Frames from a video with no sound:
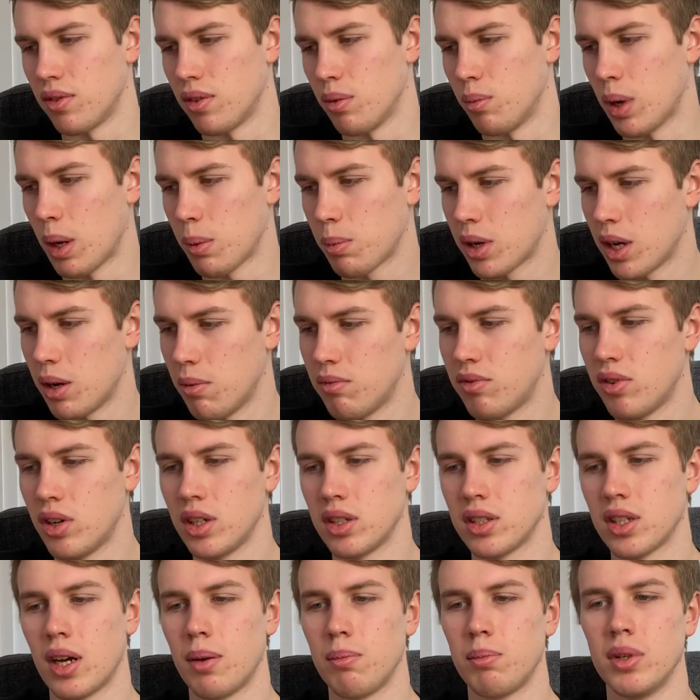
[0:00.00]
webcam, for
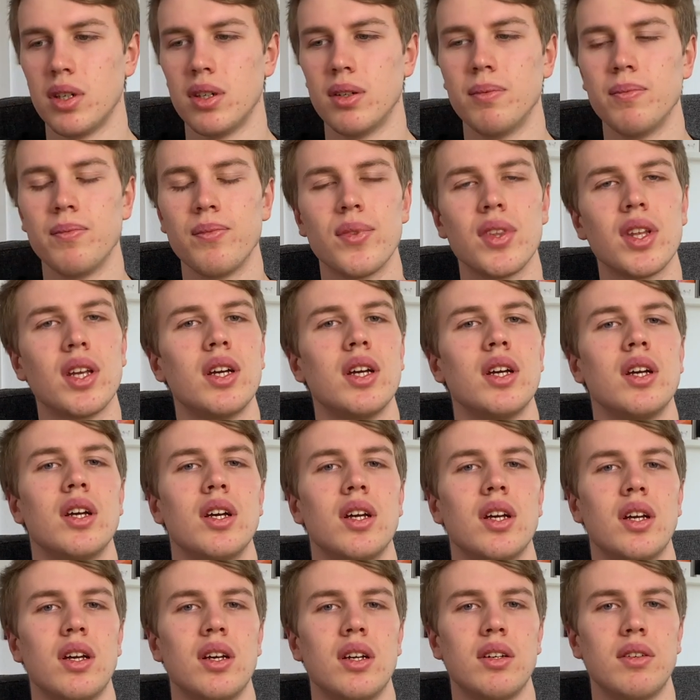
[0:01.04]
example.
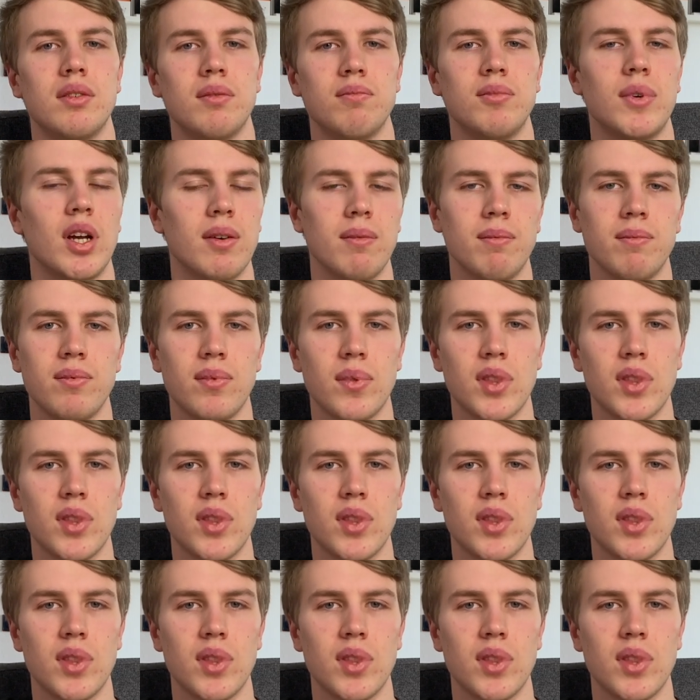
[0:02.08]
Yeah,